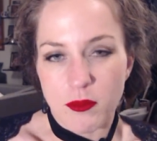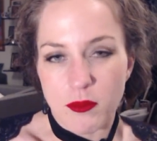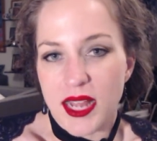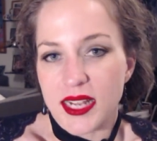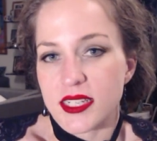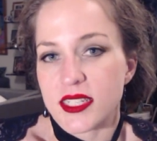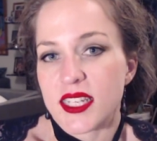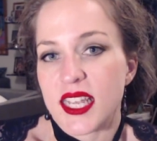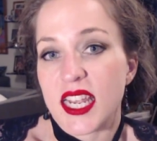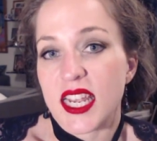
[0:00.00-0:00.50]

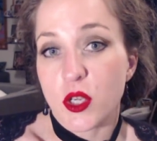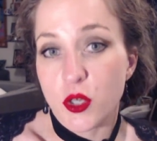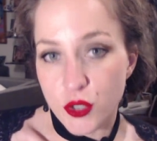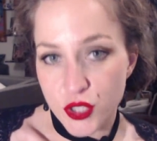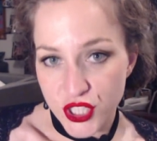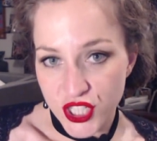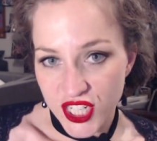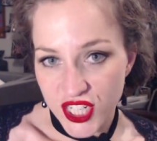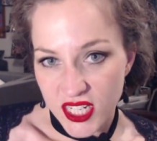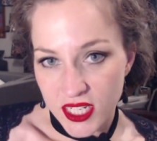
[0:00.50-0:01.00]
I'd say
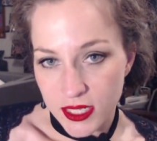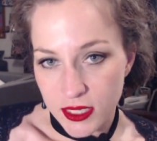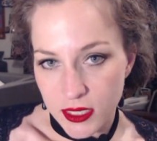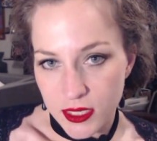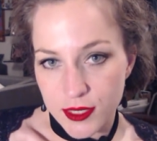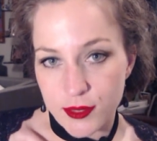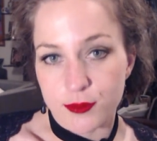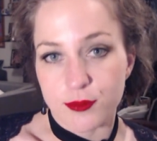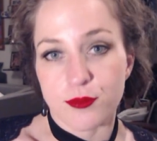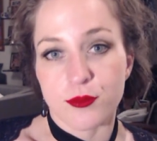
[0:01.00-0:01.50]

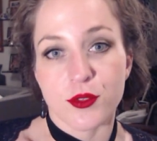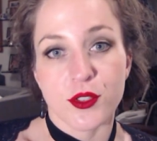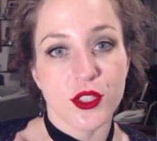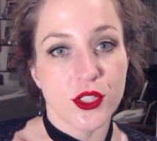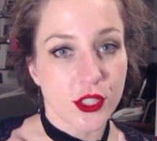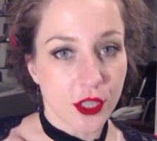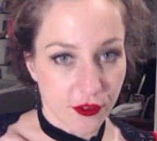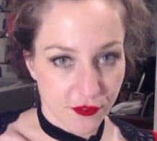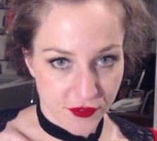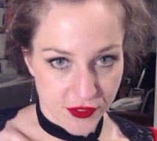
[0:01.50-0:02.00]
cushier,
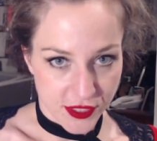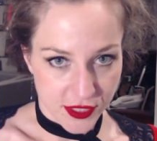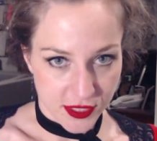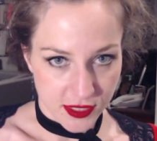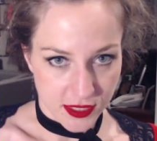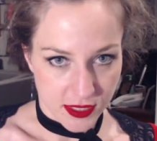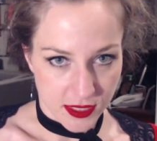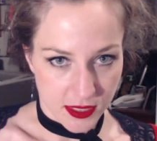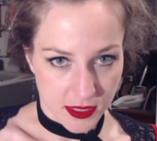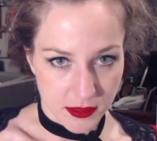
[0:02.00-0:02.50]

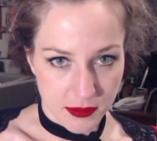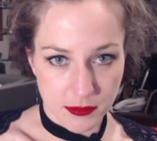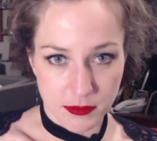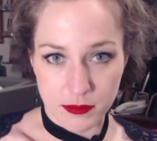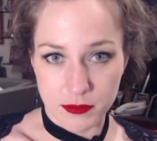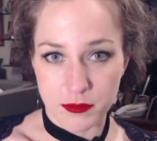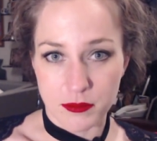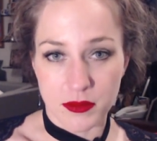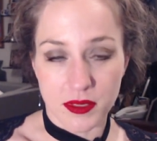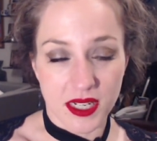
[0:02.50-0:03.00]
softer,
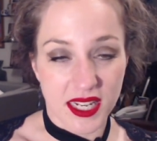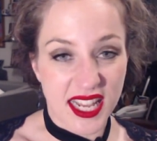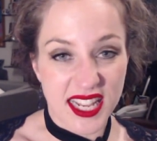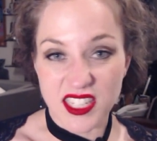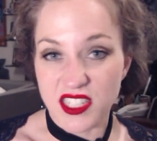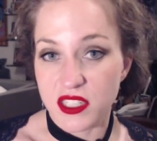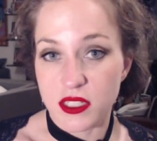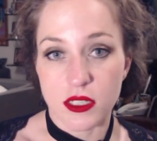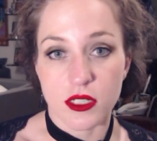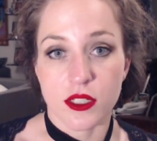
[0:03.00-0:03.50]

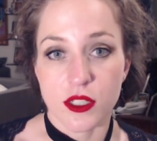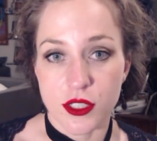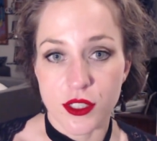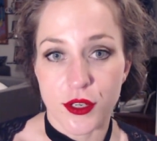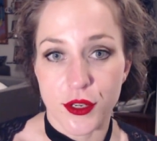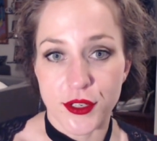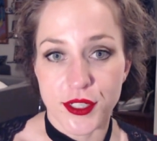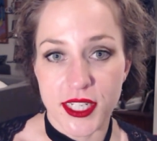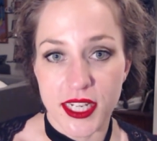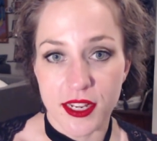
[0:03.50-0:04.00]
less
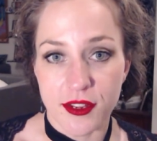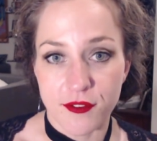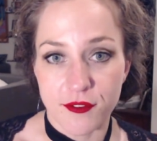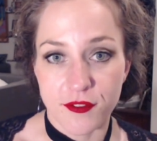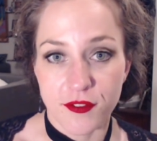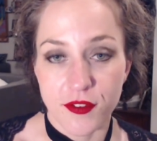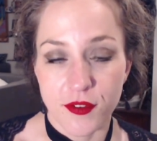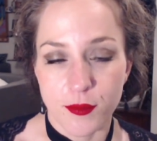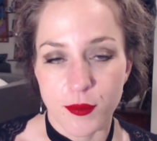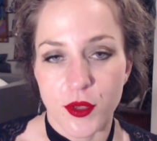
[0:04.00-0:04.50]

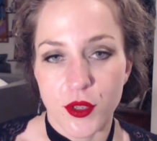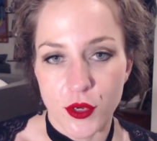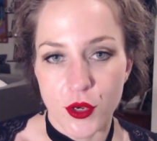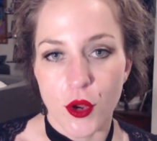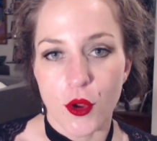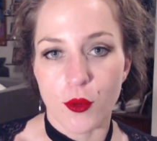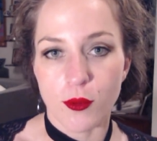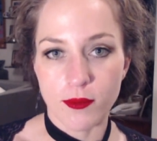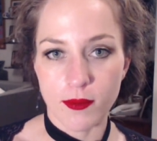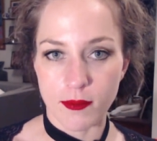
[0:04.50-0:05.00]
assertive, you
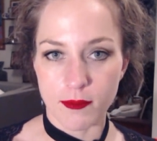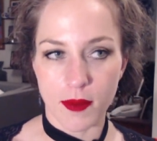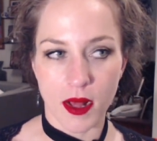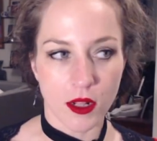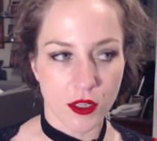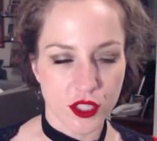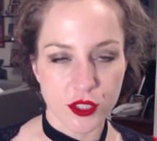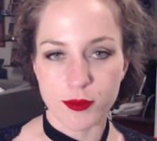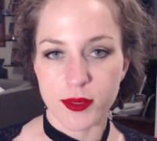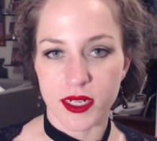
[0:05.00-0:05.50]
know,
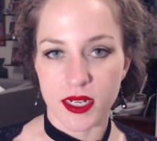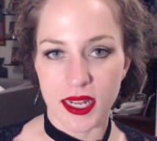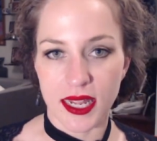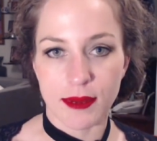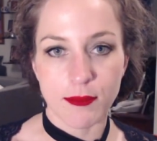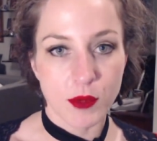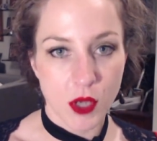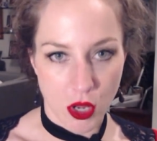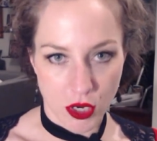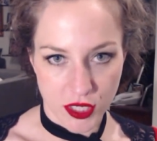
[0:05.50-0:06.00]

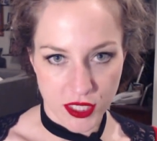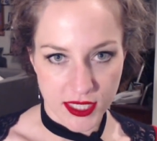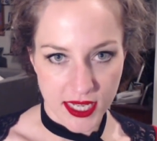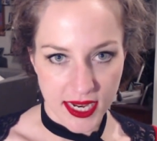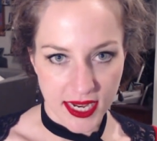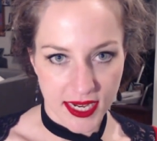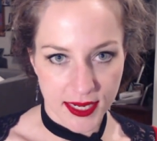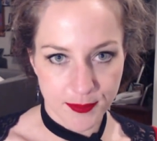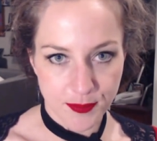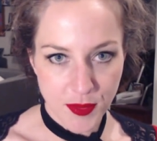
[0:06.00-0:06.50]
ultimately
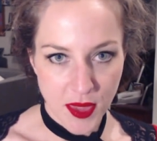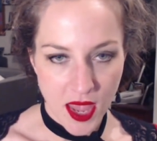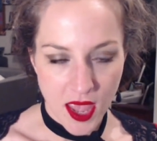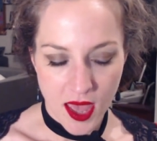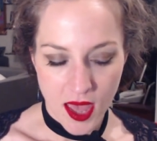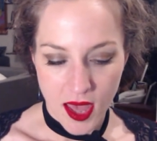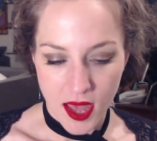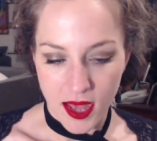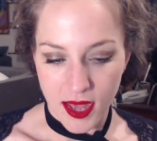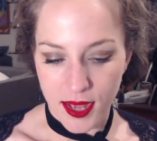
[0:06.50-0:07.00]
condescending.
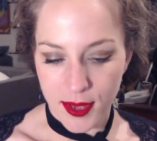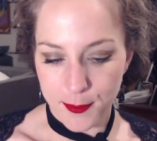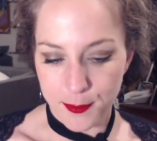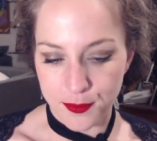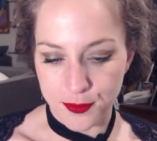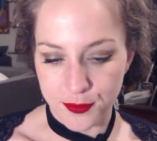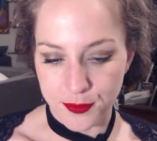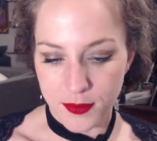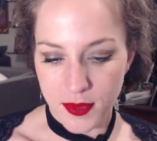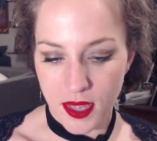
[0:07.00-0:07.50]

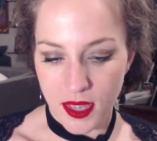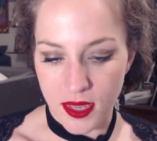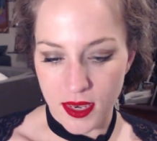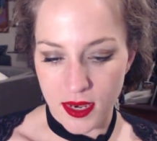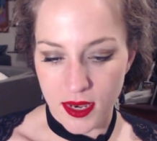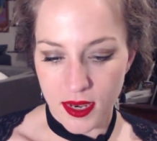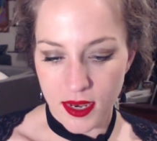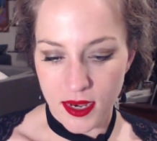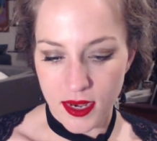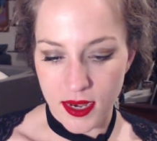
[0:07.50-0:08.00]

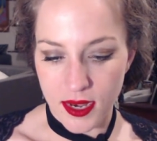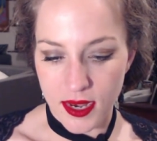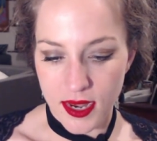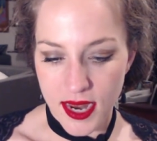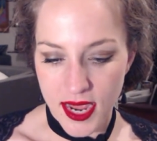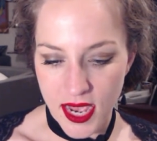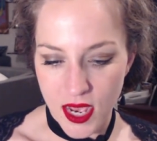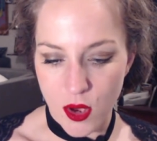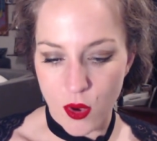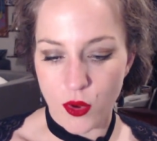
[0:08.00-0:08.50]

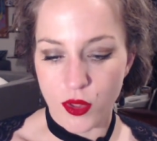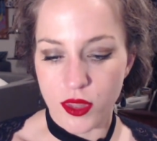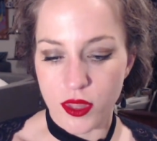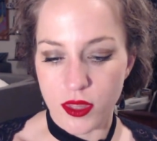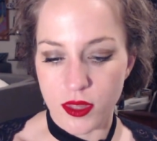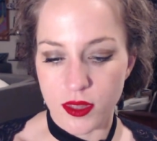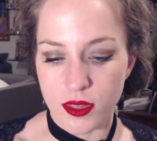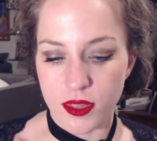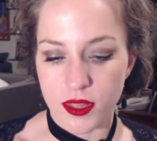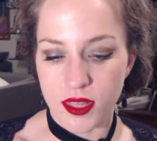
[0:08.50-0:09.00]
Now,
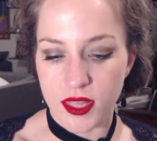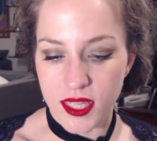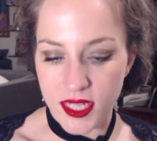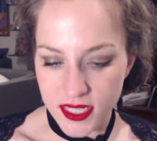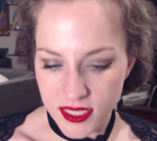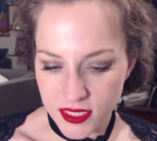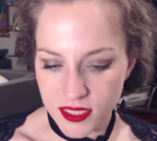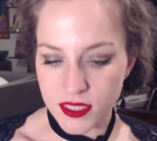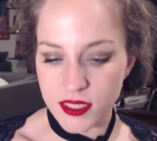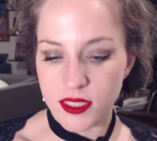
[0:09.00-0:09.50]

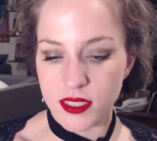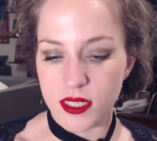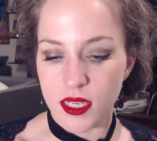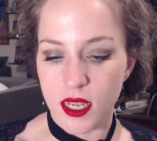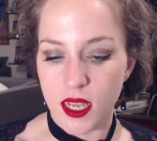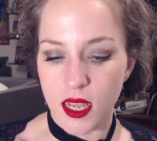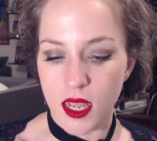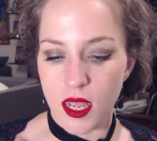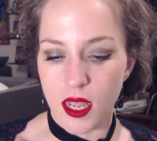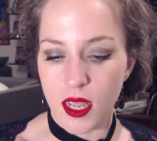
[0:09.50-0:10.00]
this
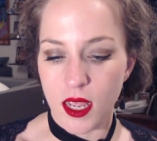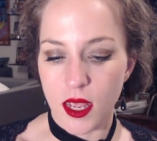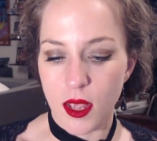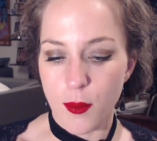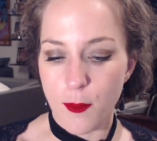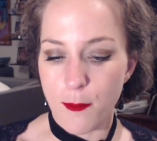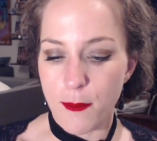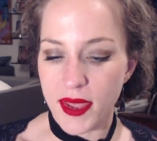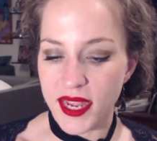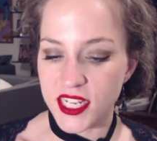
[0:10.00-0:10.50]

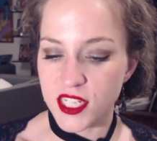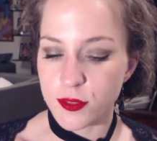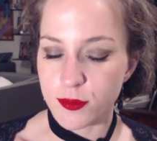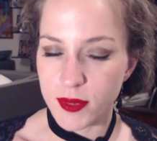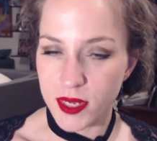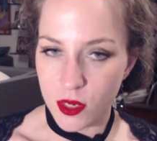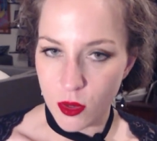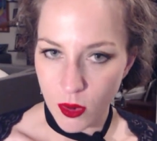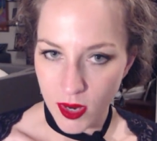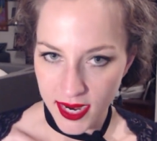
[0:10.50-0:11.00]
makes
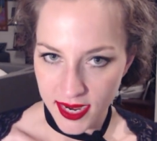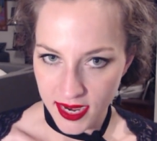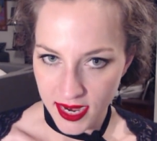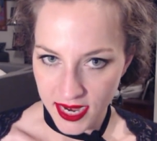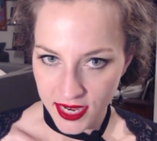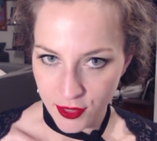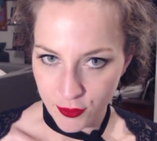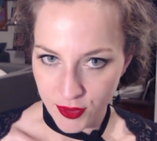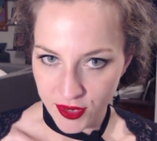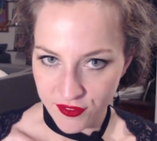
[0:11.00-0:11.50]
me quite
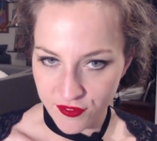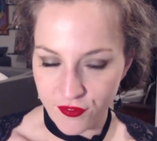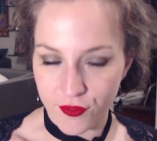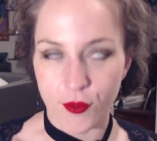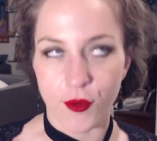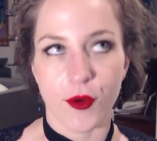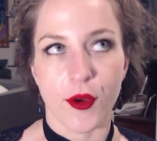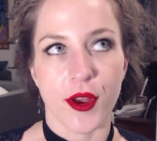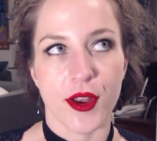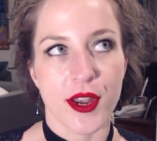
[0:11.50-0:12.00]
angry
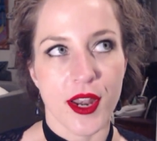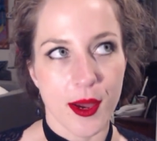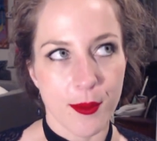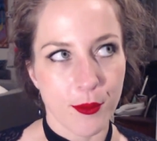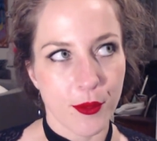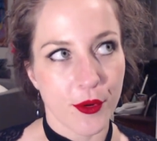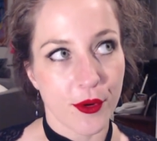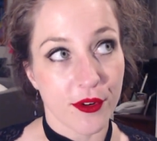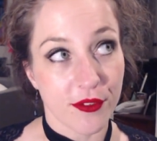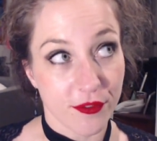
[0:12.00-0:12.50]
for a
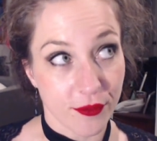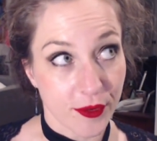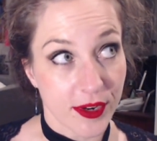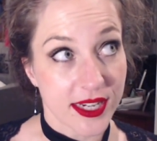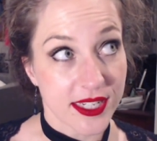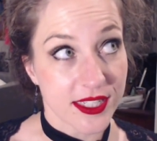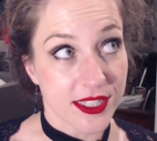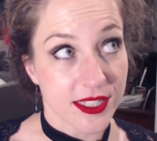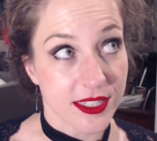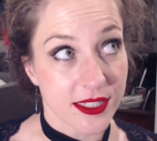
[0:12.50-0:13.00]
number of
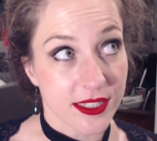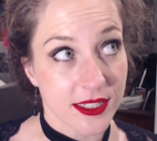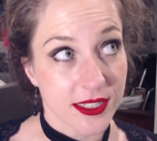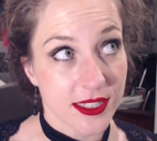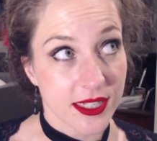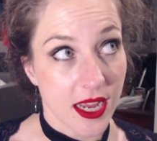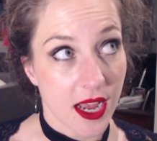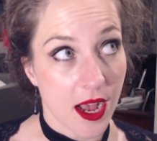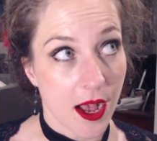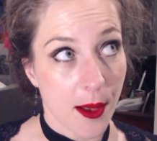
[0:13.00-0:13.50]

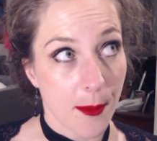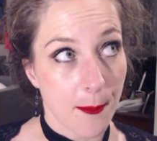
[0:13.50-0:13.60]
reasons.